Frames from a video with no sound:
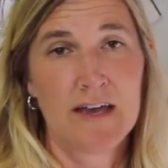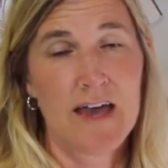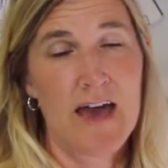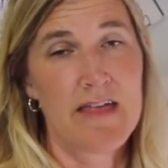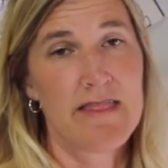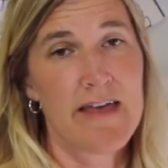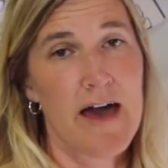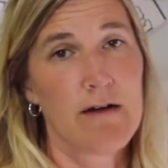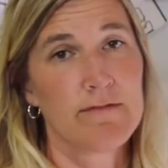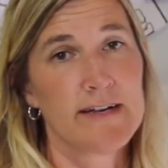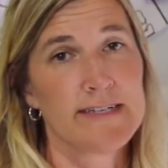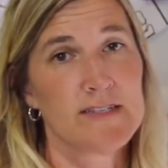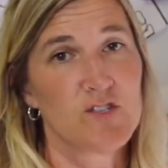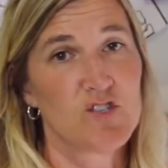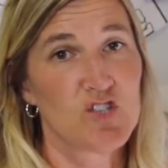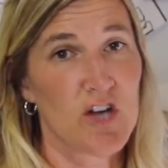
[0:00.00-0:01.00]
And that
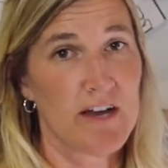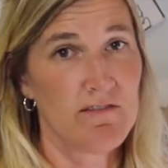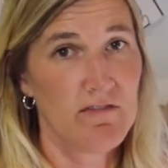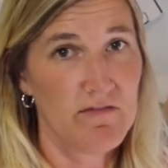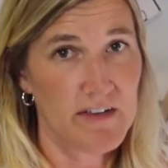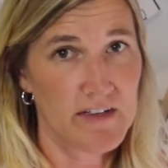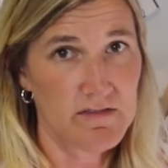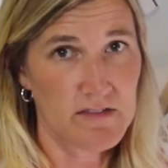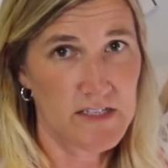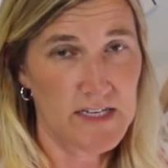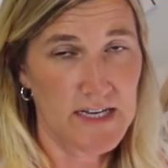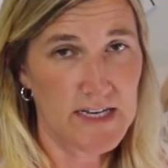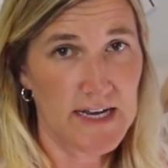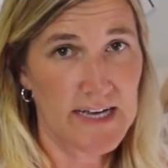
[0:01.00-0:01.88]
was John 15.